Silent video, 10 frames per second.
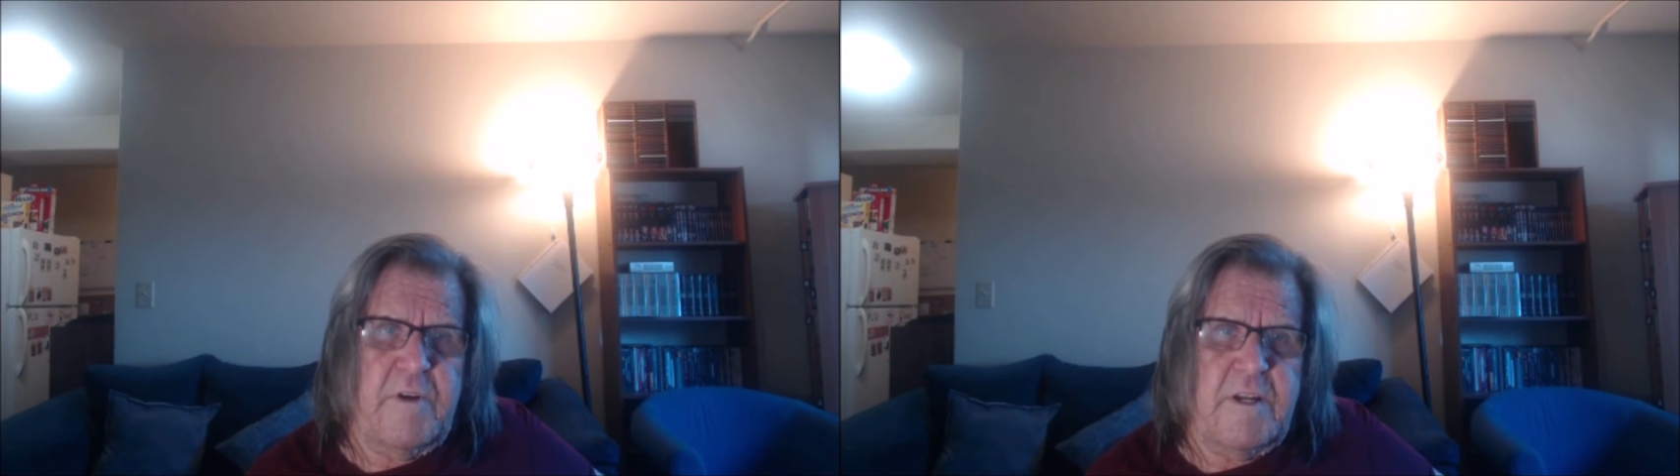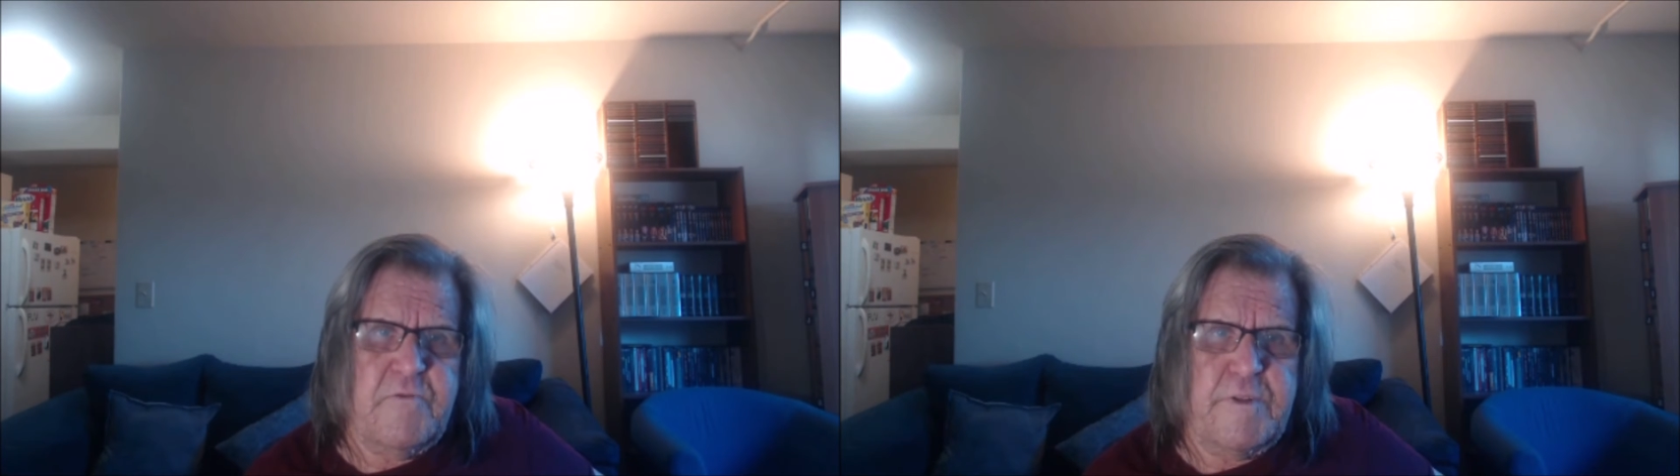
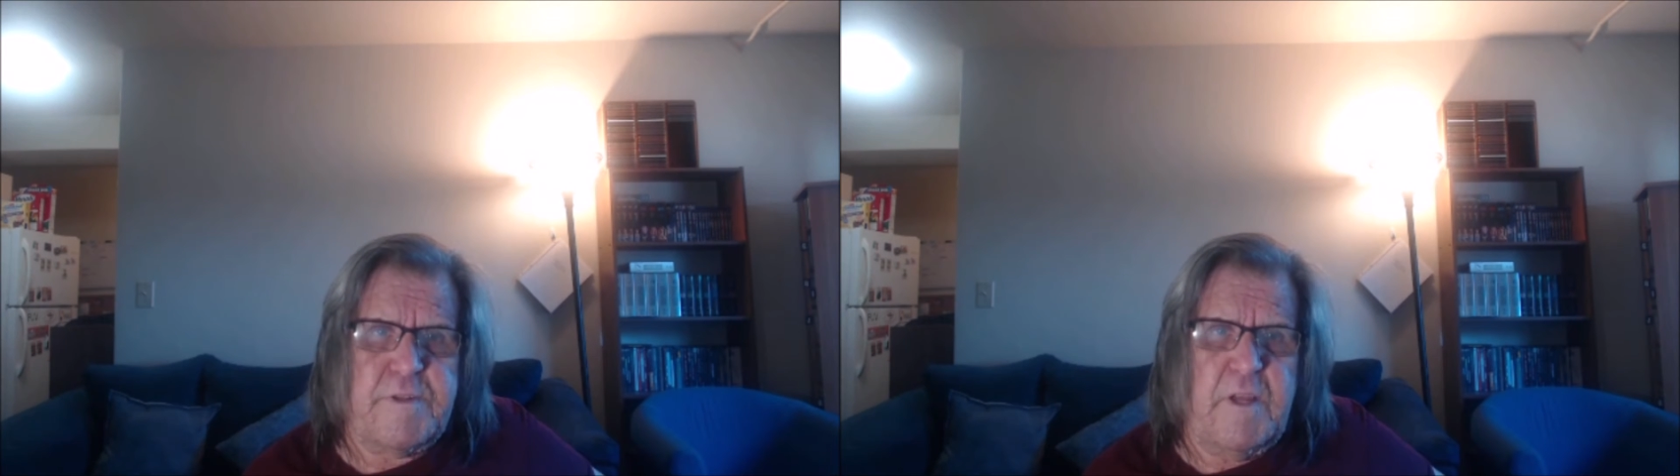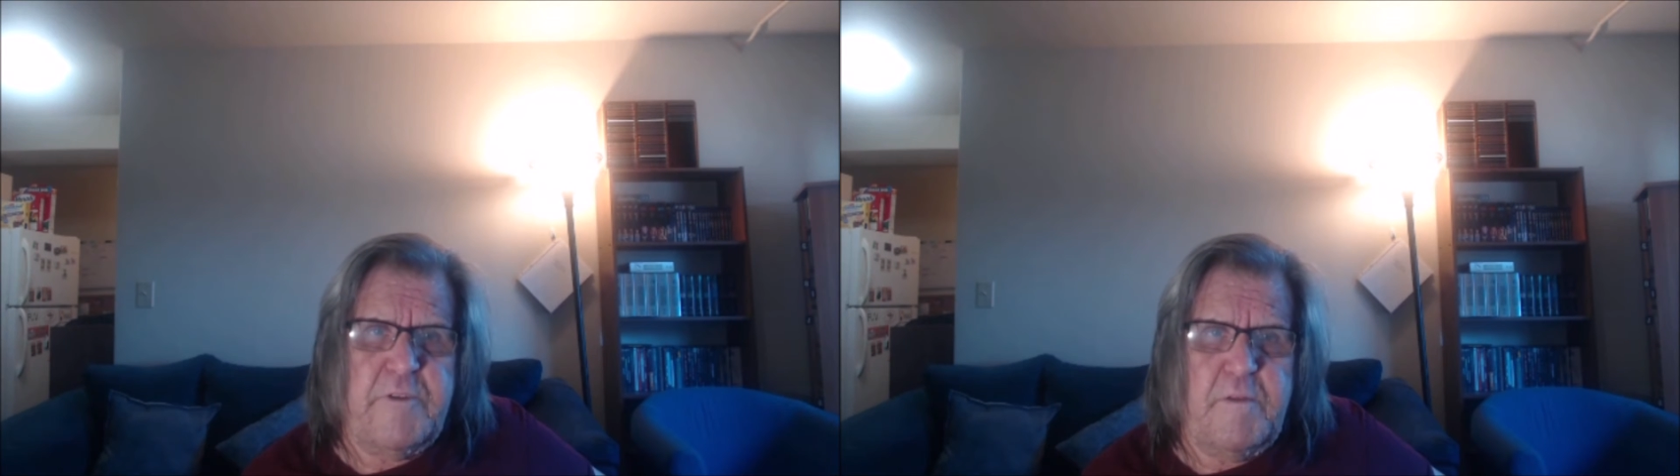
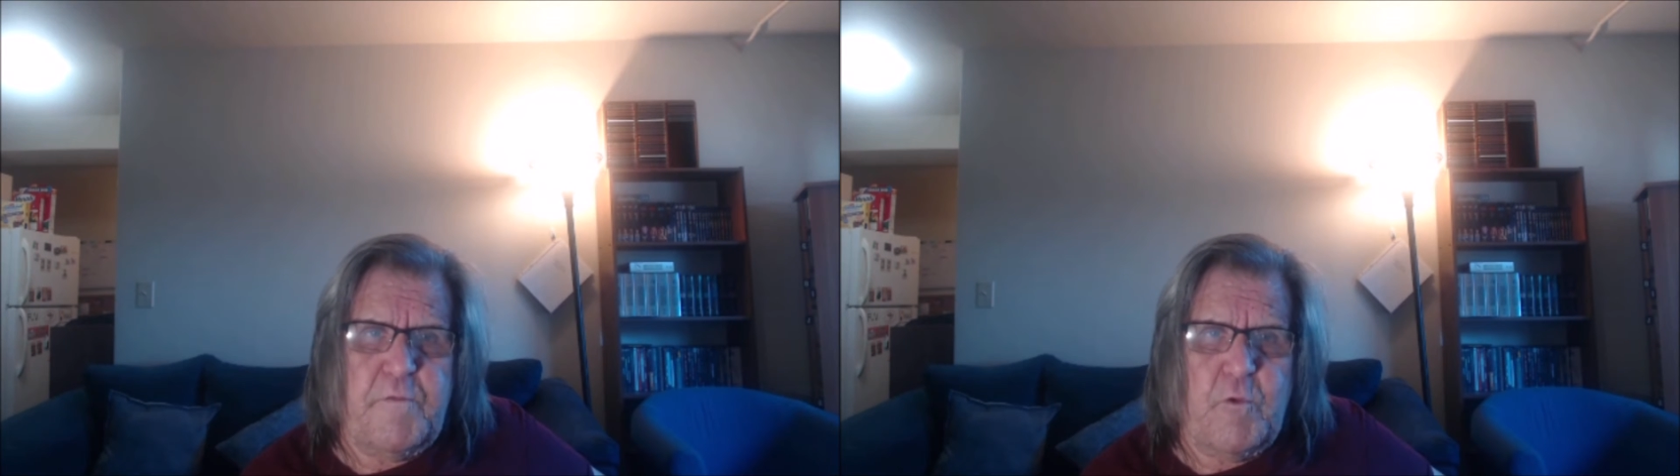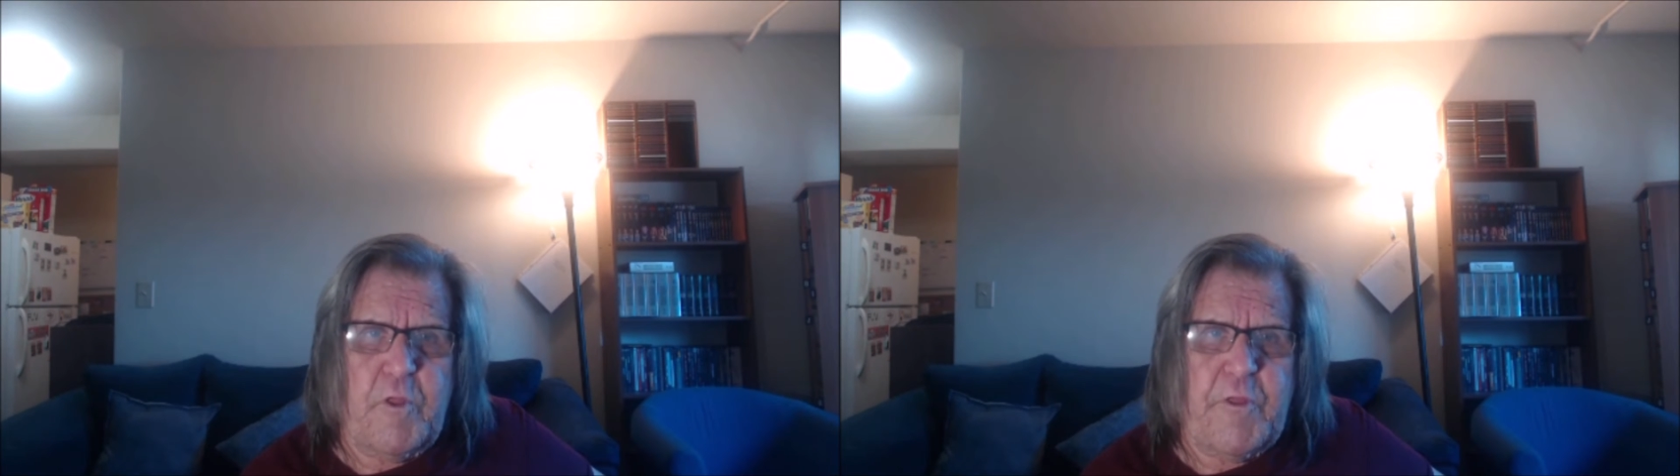
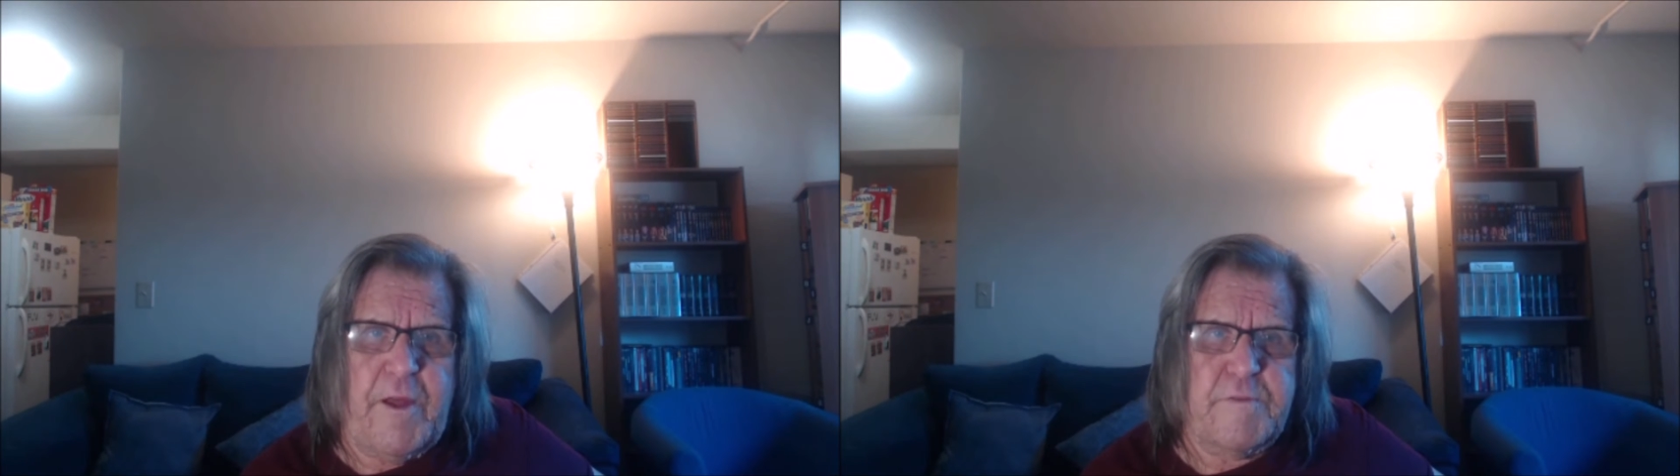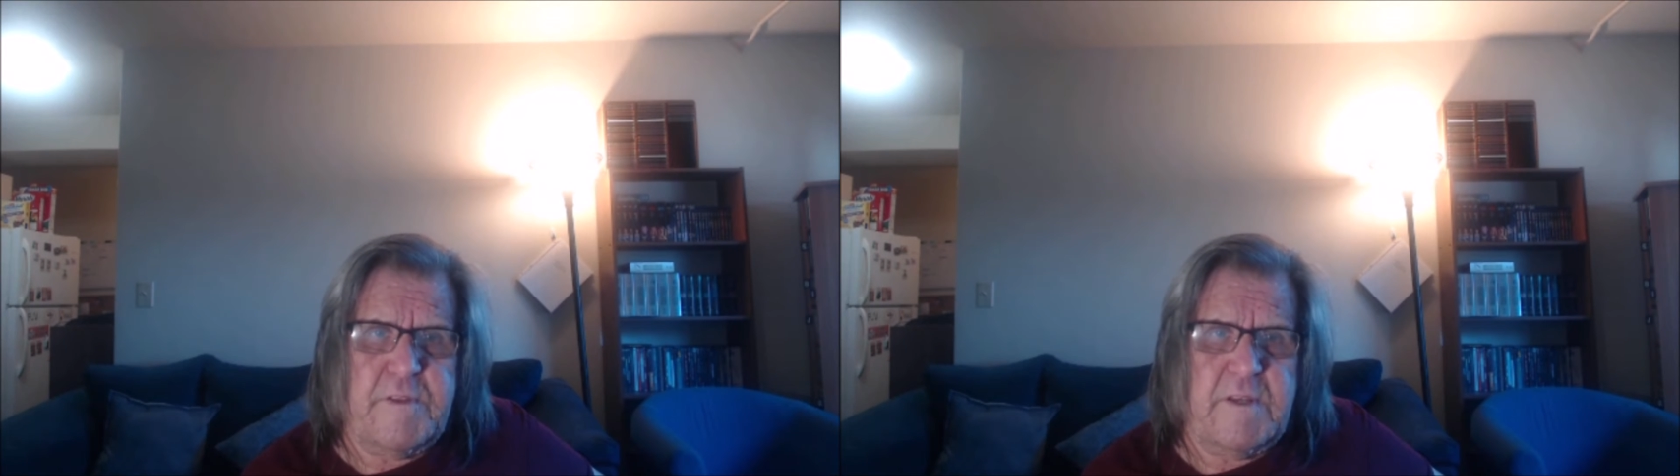
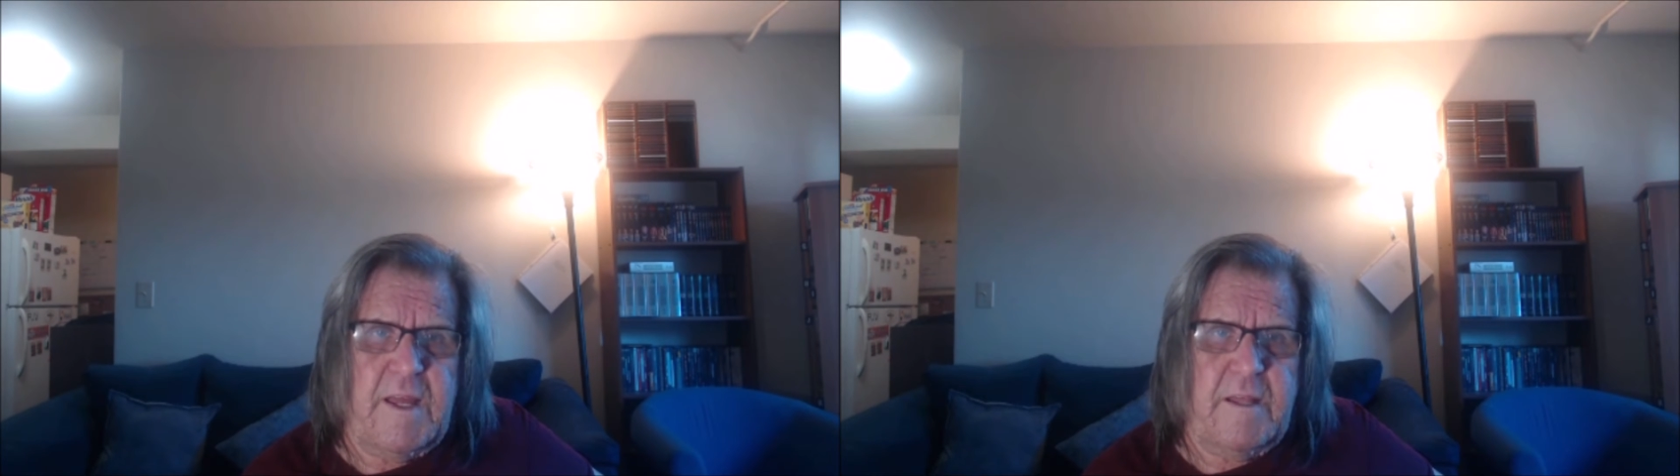$174,000